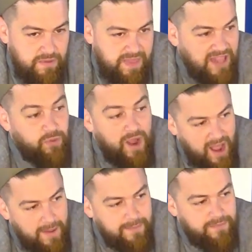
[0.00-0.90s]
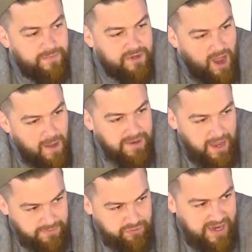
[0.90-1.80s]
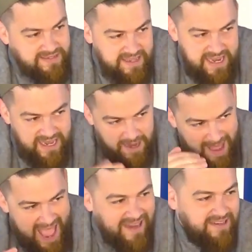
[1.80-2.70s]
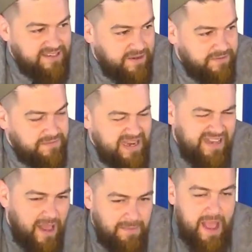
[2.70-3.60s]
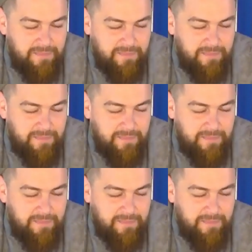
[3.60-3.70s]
That's why I'm translating and I'm adding stuff. I'm